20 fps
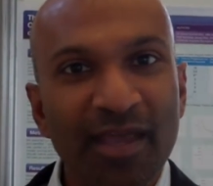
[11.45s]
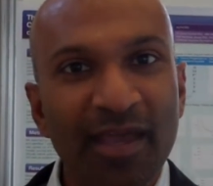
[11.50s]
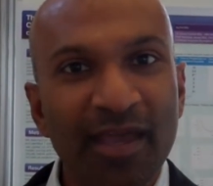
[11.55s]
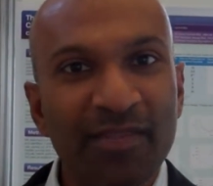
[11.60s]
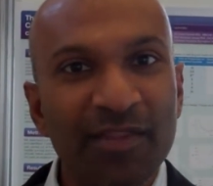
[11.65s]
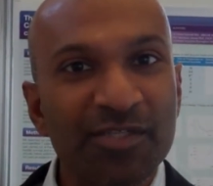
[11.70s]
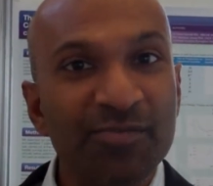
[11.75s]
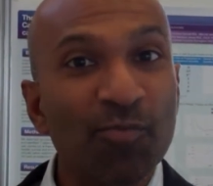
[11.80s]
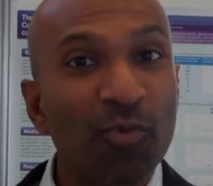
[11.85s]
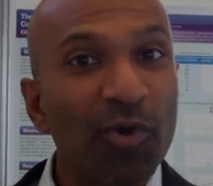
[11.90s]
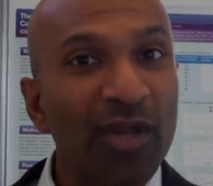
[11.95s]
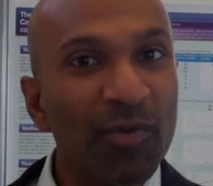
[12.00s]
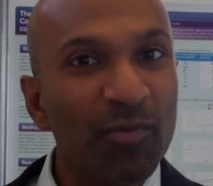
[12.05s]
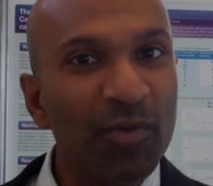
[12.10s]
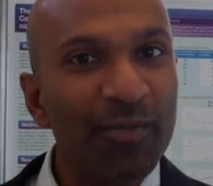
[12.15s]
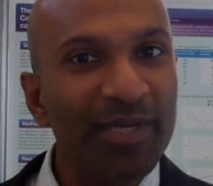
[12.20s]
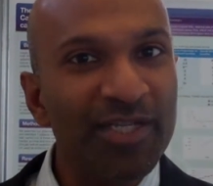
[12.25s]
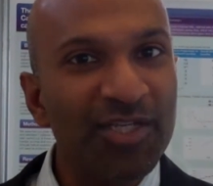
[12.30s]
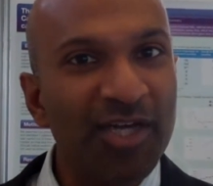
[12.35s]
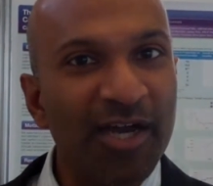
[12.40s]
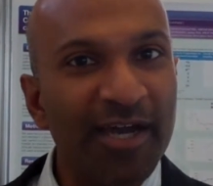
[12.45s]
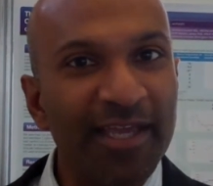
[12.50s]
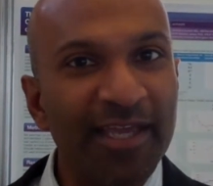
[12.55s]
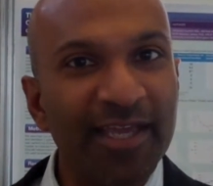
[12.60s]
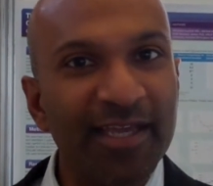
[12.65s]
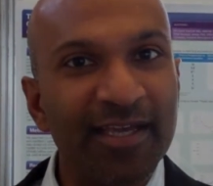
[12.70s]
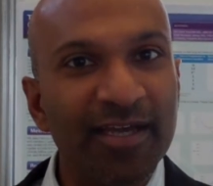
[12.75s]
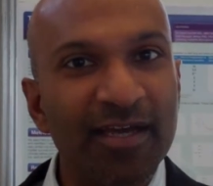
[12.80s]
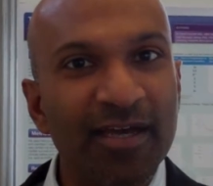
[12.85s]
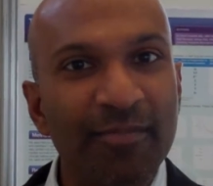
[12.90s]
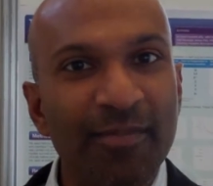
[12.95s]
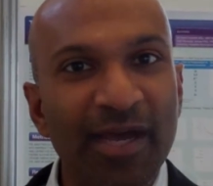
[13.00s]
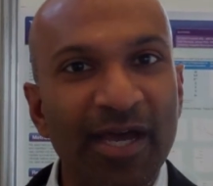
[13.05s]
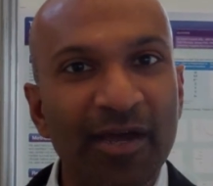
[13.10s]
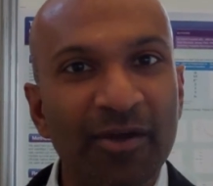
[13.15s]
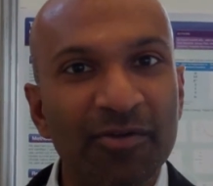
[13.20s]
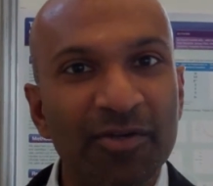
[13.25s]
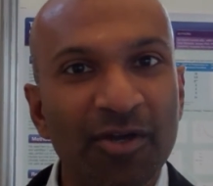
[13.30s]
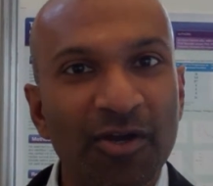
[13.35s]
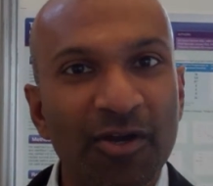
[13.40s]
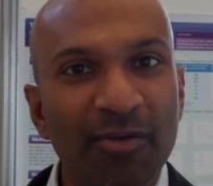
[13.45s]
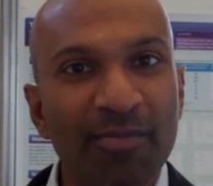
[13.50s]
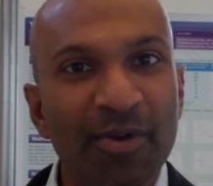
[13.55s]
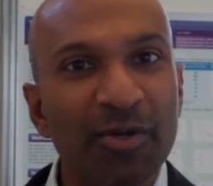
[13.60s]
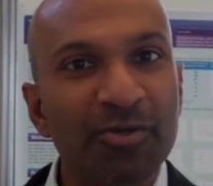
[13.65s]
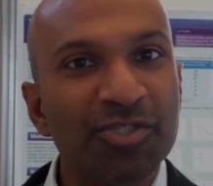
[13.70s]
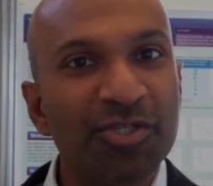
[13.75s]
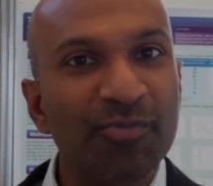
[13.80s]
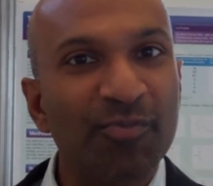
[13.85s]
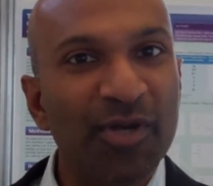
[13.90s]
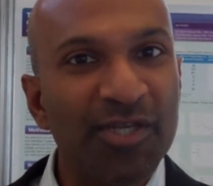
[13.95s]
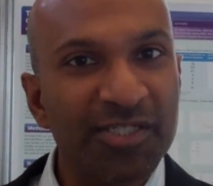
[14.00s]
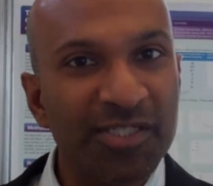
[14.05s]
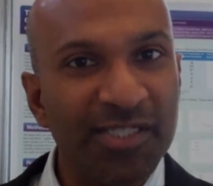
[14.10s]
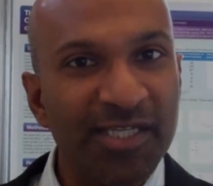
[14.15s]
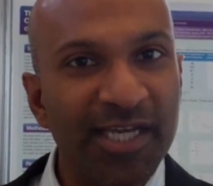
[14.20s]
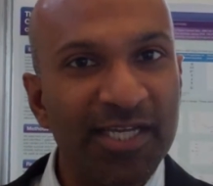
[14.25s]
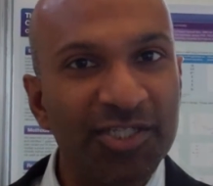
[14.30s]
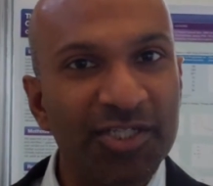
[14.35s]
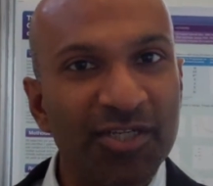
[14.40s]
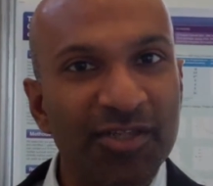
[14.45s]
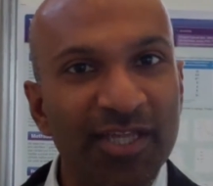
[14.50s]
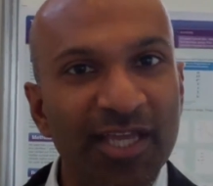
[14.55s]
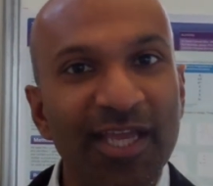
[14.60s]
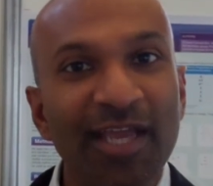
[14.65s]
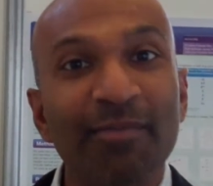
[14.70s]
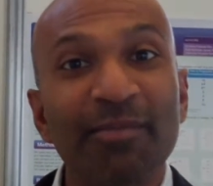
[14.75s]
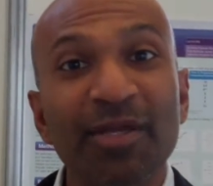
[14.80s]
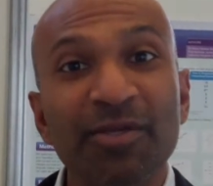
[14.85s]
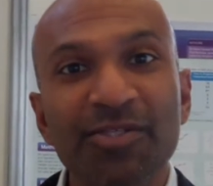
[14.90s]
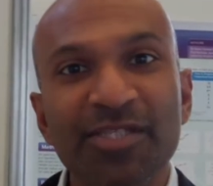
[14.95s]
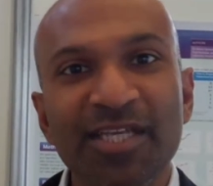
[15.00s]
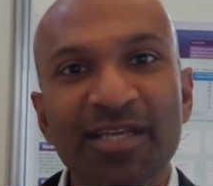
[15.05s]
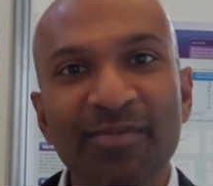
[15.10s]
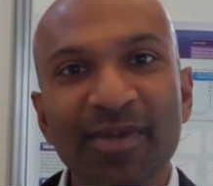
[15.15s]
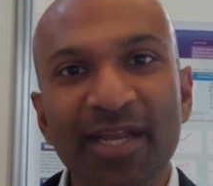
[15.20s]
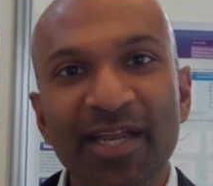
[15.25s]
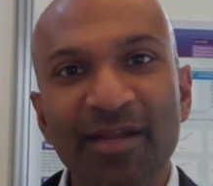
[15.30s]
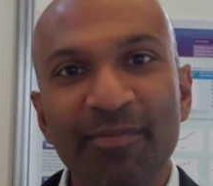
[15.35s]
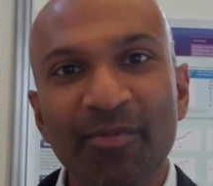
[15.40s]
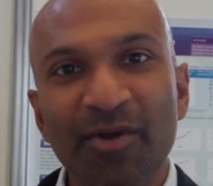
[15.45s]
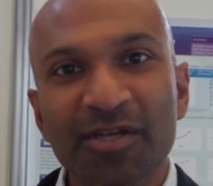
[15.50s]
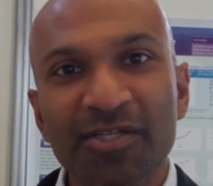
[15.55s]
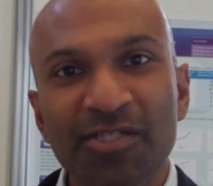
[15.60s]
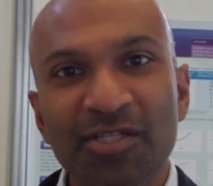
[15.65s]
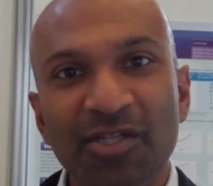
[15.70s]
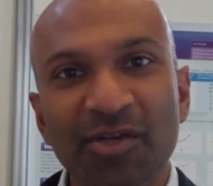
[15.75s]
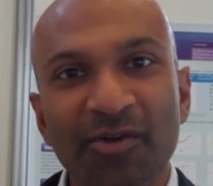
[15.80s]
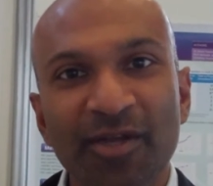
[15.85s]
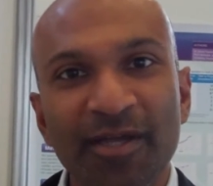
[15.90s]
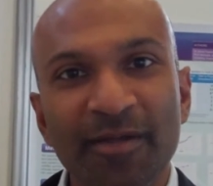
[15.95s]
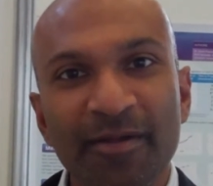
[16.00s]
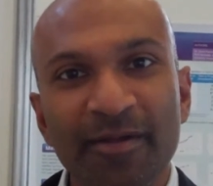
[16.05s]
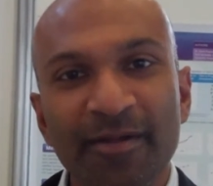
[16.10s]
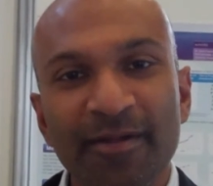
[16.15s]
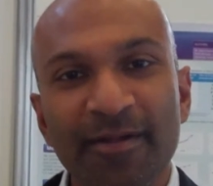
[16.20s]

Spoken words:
And this morning we'll be talking about our poster presentation at the EMUC meeting in Barcelona